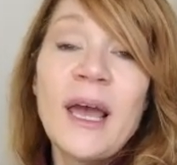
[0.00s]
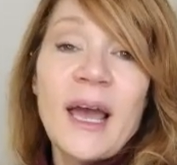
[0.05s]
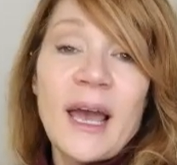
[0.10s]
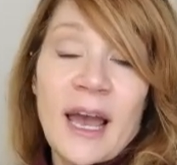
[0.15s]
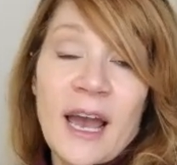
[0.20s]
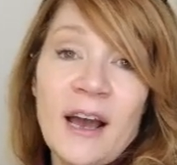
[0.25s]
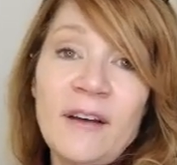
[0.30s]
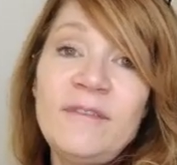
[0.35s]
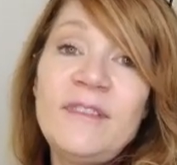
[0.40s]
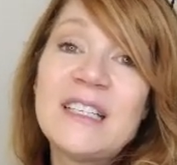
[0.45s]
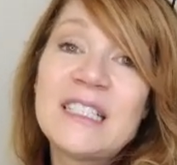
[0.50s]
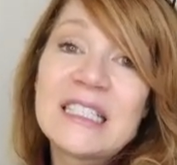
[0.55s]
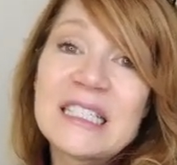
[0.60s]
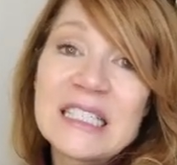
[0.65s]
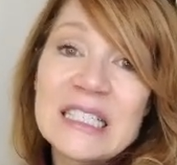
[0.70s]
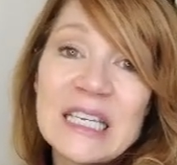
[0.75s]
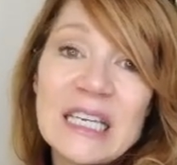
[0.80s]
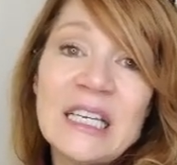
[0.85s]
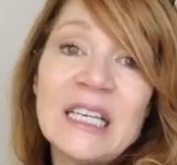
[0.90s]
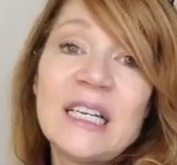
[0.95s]
have the
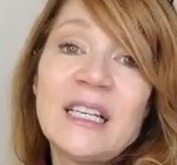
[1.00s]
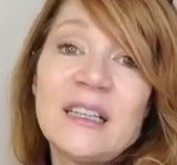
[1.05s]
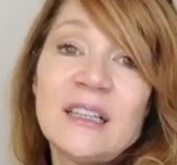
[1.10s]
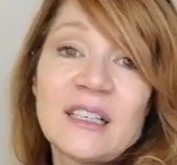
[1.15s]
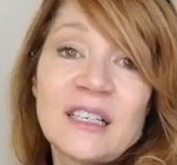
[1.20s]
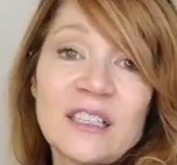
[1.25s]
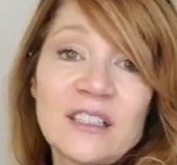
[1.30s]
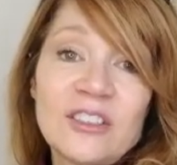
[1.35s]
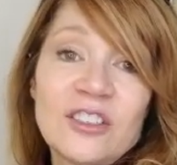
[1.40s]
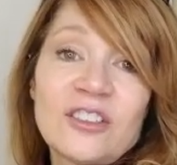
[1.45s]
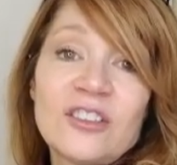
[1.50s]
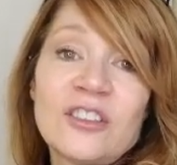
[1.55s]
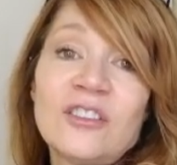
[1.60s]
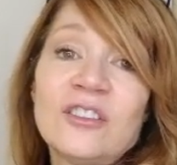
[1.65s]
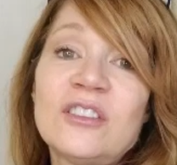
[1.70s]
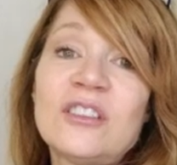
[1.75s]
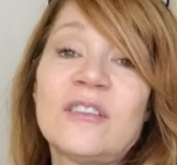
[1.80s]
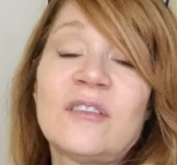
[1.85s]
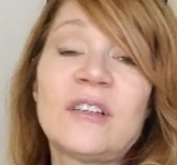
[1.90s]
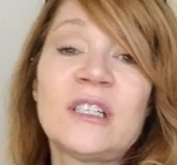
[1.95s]
skin and the
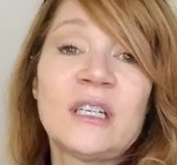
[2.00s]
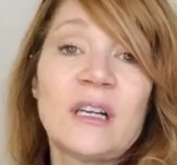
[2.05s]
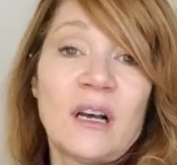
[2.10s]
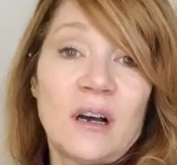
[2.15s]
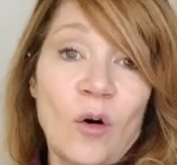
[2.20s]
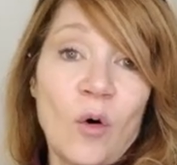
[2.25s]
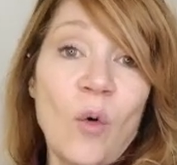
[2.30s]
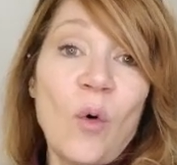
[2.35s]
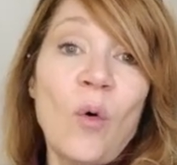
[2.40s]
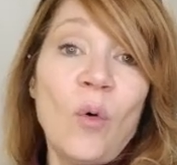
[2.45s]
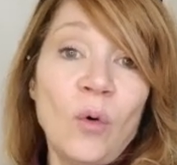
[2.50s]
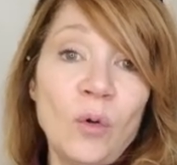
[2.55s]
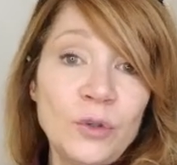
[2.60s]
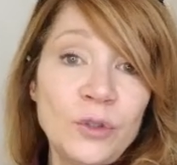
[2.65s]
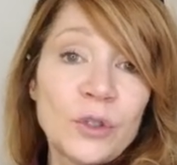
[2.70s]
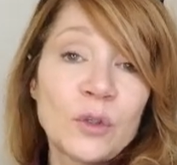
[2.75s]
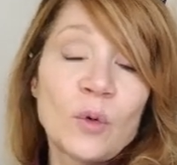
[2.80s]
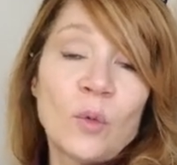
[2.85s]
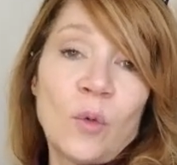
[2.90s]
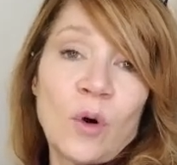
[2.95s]
concerns of an
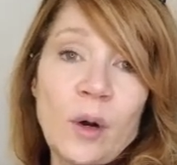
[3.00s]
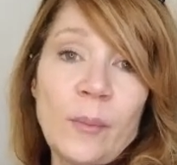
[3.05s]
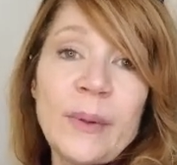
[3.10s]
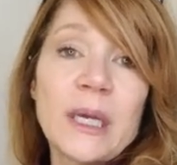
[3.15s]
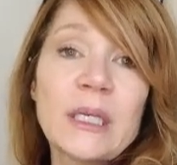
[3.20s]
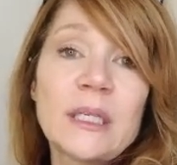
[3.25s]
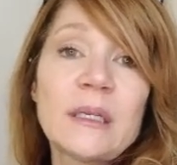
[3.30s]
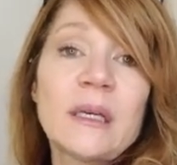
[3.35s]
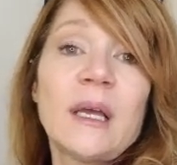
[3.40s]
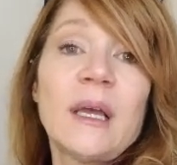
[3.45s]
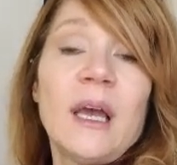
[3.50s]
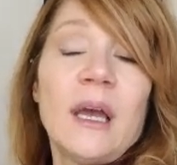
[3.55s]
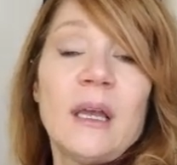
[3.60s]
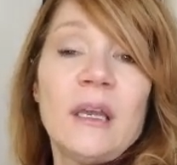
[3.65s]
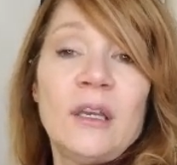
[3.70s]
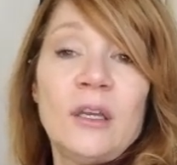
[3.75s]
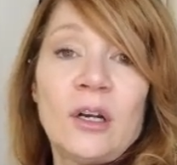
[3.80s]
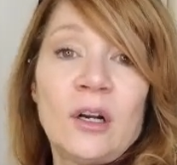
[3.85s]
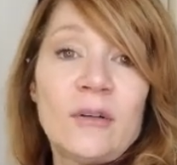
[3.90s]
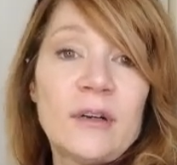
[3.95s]
older woman,
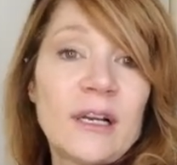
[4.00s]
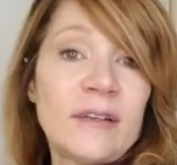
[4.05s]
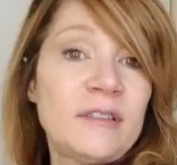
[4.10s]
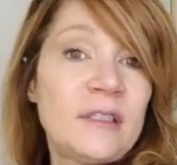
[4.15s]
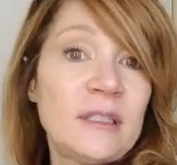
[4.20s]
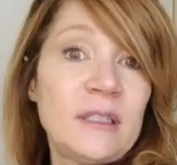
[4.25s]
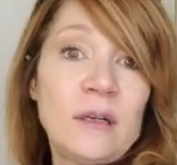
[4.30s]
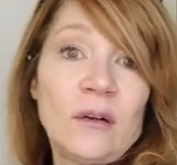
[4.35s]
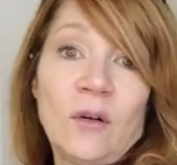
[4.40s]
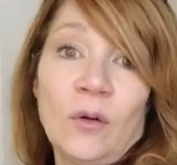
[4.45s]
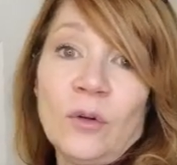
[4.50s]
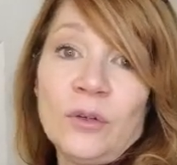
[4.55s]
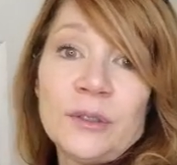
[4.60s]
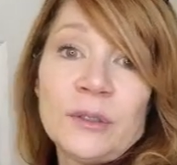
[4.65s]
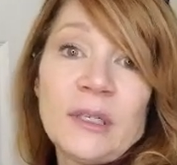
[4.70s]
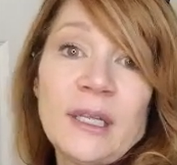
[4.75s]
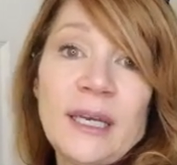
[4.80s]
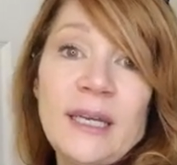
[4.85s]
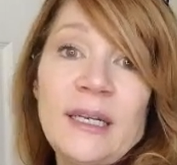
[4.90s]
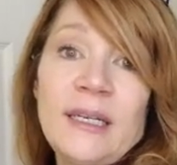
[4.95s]
and I've seen
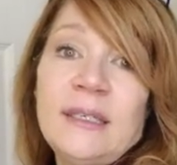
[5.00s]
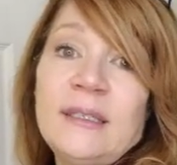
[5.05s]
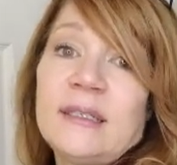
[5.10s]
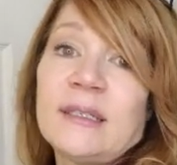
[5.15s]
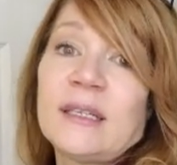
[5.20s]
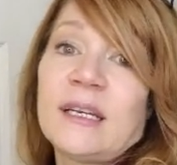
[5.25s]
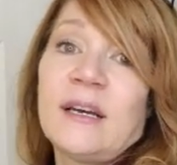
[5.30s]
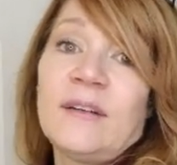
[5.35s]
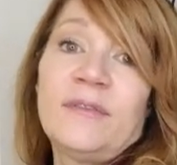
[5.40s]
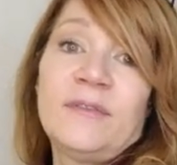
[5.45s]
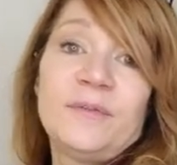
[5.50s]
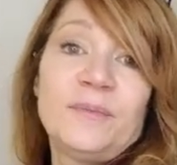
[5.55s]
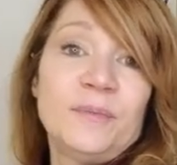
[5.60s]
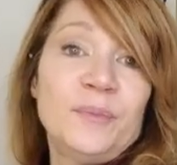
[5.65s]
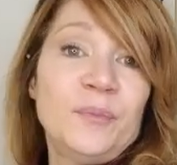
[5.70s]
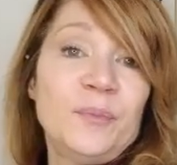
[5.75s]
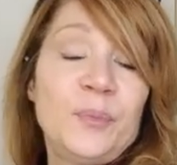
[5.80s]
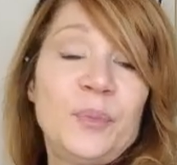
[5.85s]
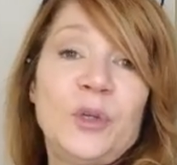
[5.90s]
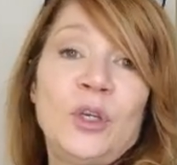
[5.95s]
older ladies have
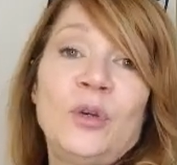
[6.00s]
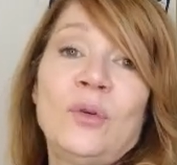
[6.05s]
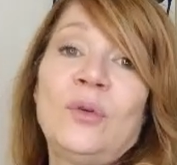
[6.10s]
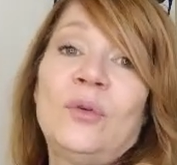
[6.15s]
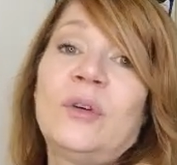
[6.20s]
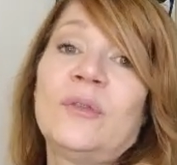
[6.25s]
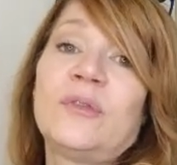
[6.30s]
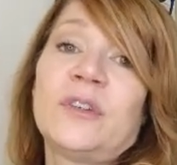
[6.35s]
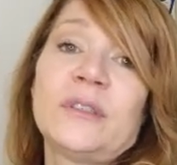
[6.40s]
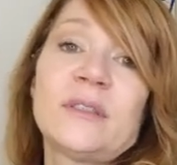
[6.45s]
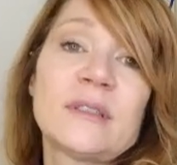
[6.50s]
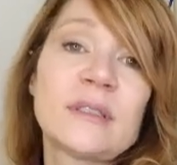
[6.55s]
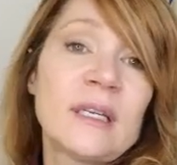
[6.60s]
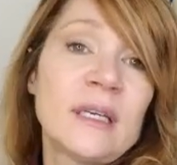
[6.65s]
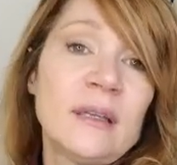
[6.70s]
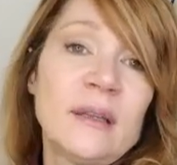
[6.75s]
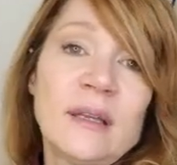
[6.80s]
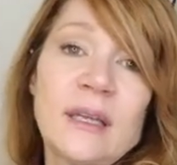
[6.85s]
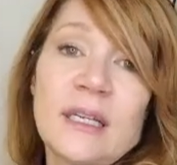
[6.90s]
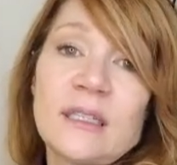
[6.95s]
beautiful
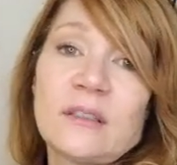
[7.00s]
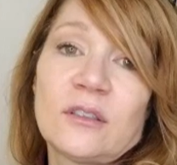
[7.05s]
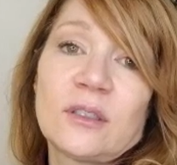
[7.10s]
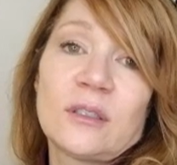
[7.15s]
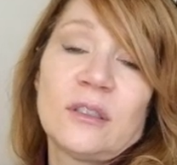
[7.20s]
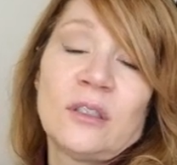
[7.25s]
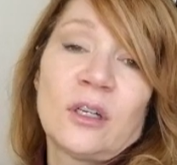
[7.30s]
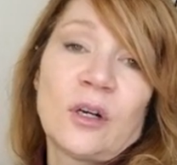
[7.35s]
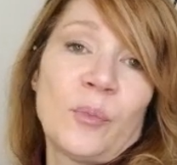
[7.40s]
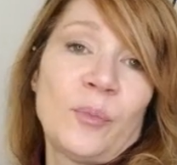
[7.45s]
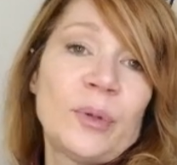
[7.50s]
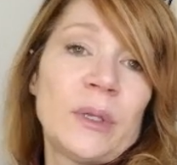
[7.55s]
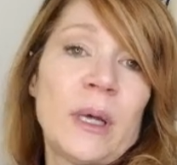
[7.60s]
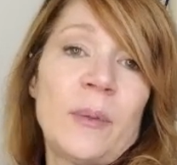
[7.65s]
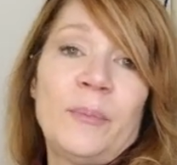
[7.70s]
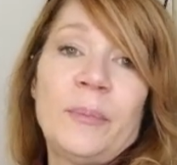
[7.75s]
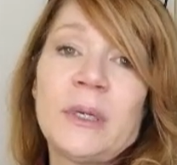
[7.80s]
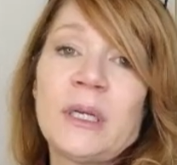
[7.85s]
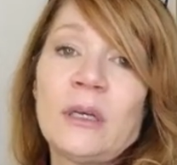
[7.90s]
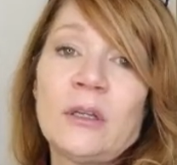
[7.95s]
skin that's
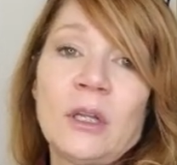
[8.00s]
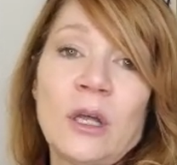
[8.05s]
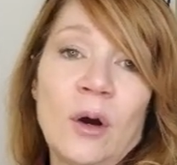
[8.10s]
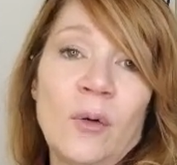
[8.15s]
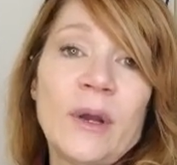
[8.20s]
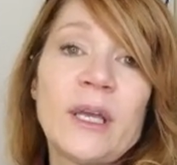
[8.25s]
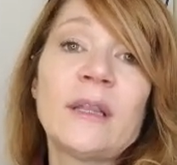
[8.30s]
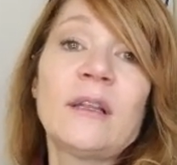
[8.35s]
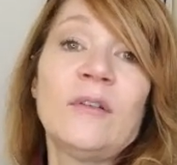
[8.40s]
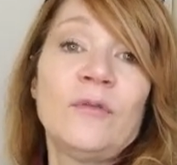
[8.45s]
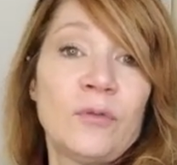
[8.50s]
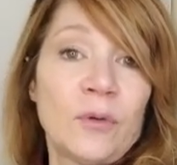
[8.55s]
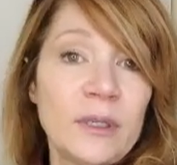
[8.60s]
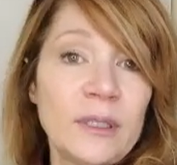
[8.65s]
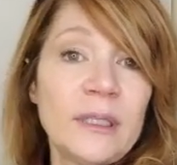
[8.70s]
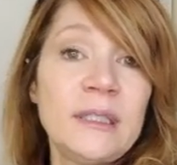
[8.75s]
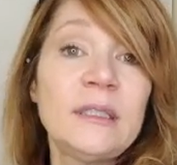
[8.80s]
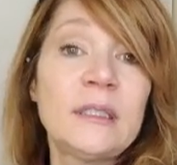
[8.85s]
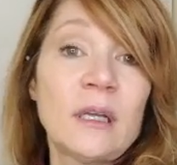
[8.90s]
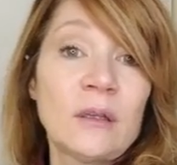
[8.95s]
plump and glowing. They've
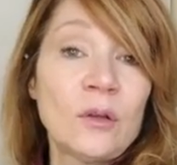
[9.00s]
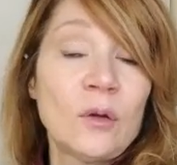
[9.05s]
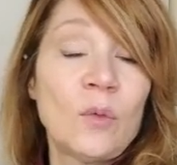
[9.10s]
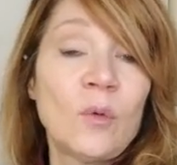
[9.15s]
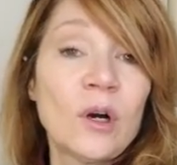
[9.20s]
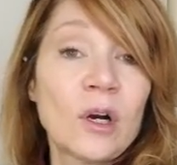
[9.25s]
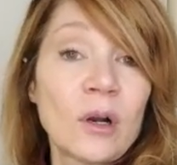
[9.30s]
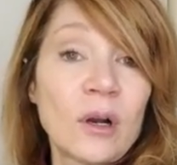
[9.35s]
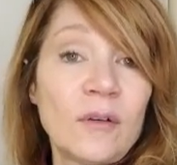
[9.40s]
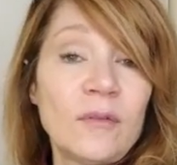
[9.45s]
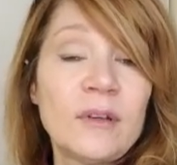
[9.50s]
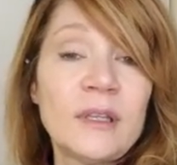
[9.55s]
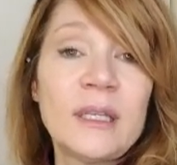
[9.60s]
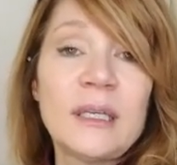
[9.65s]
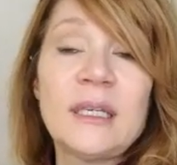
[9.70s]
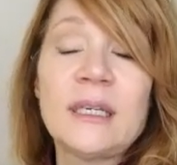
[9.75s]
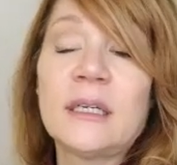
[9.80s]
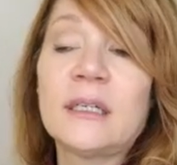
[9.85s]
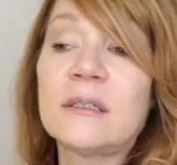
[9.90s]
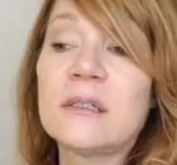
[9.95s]
really done the work over the
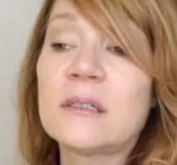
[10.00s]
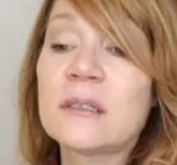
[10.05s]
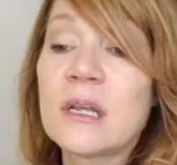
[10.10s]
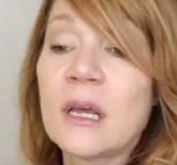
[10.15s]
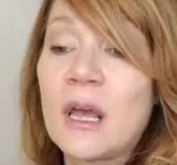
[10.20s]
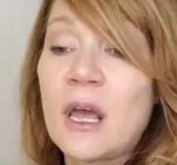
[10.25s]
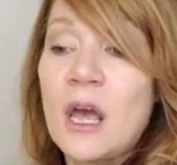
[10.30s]
years.